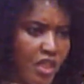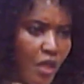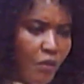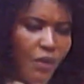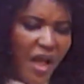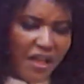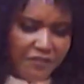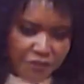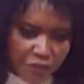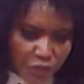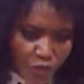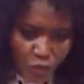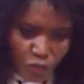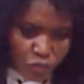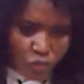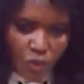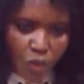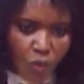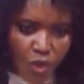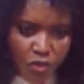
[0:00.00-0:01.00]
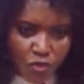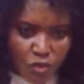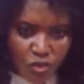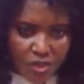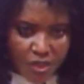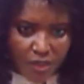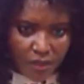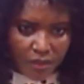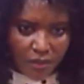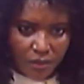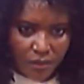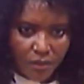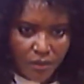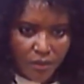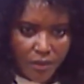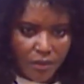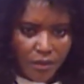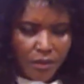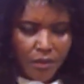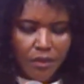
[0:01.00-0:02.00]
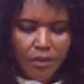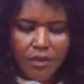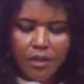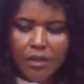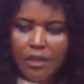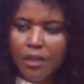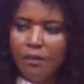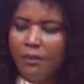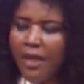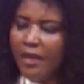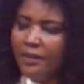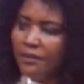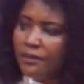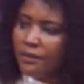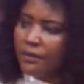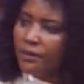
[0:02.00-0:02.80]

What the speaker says: wife. He won't know what to say. Amen.